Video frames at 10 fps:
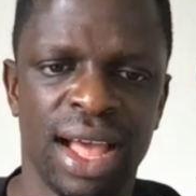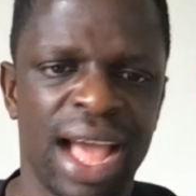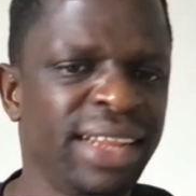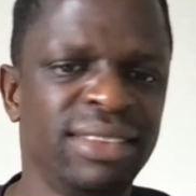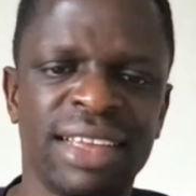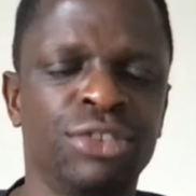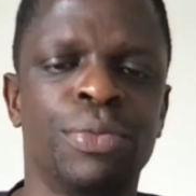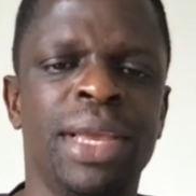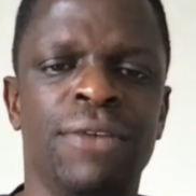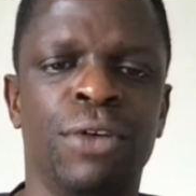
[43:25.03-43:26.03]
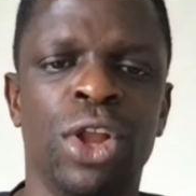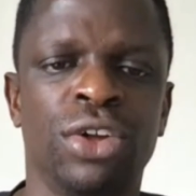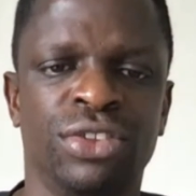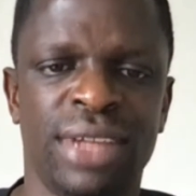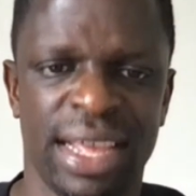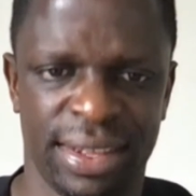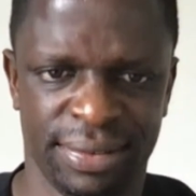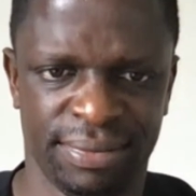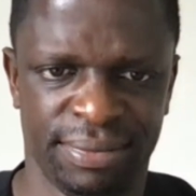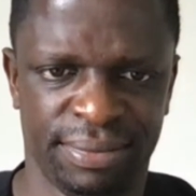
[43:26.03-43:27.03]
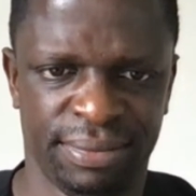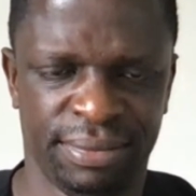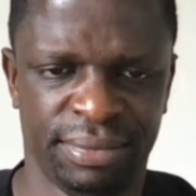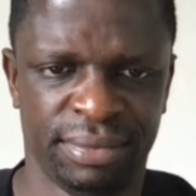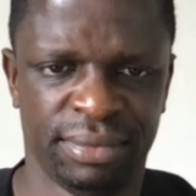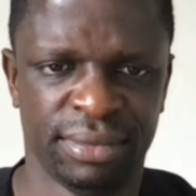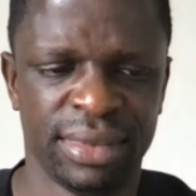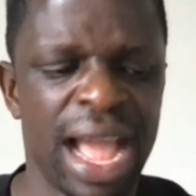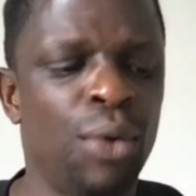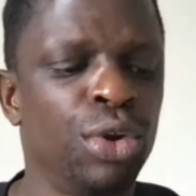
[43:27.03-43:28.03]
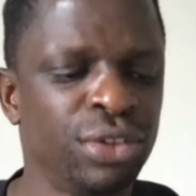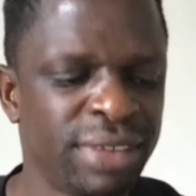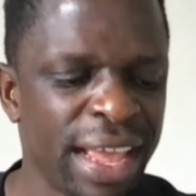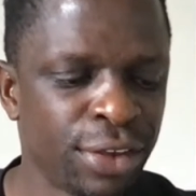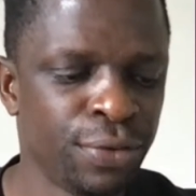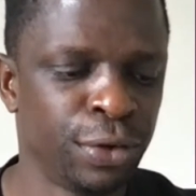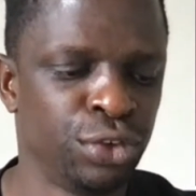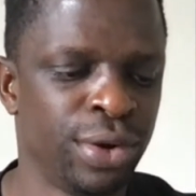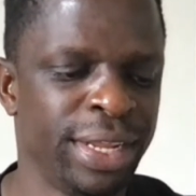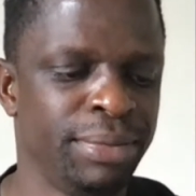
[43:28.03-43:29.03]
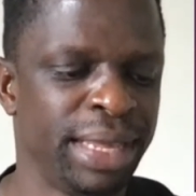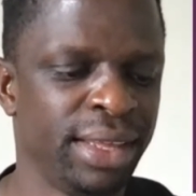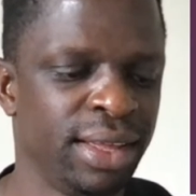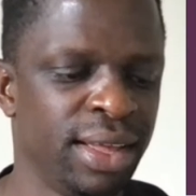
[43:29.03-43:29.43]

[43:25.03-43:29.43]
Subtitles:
I didn't intend to be here for long today. I want to thank you for joining me.